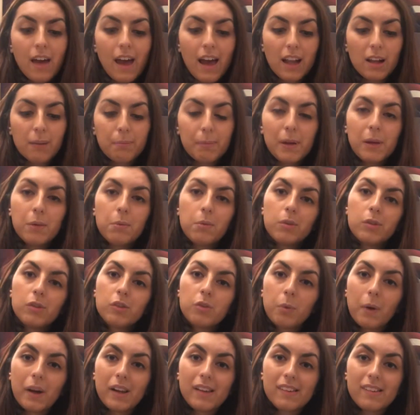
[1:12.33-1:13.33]

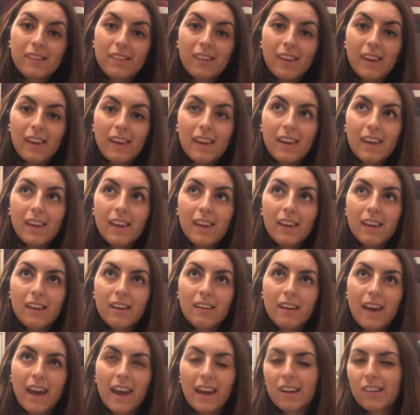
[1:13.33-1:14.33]
LP120
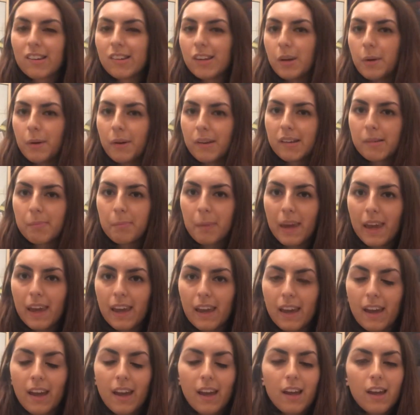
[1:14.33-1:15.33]
X
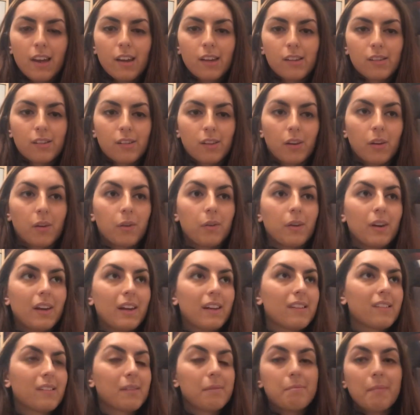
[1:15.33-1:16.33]
USB. So
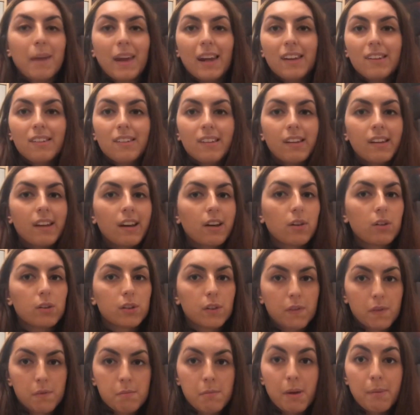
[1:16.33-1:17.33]
it's amazing. I got
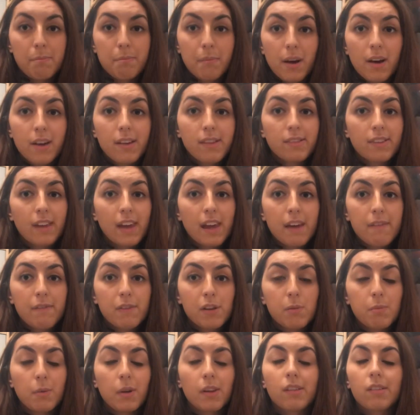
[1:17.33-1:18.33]
it for my birthday a
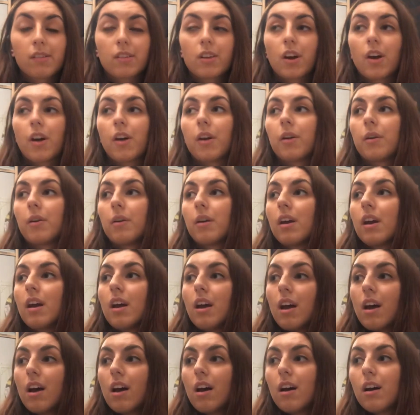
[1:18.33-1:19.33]
few months ago.
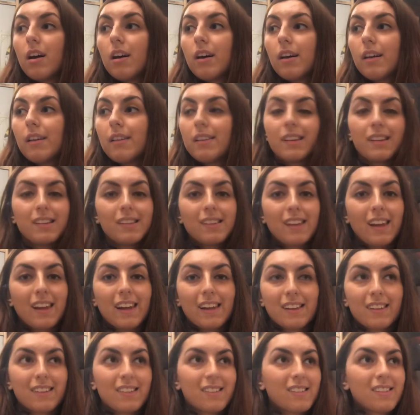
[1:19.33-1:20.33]

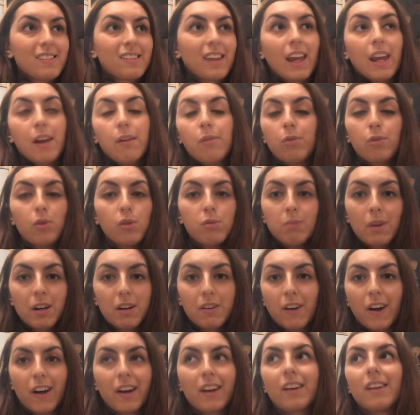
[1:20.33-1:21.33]
It saved all my
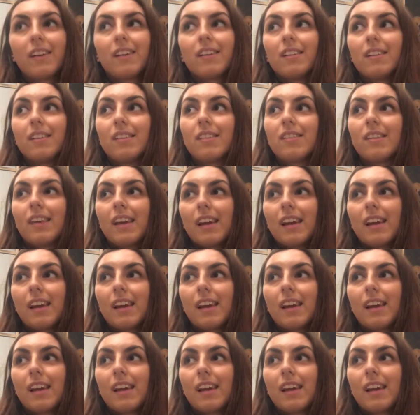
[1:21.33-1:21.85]
records.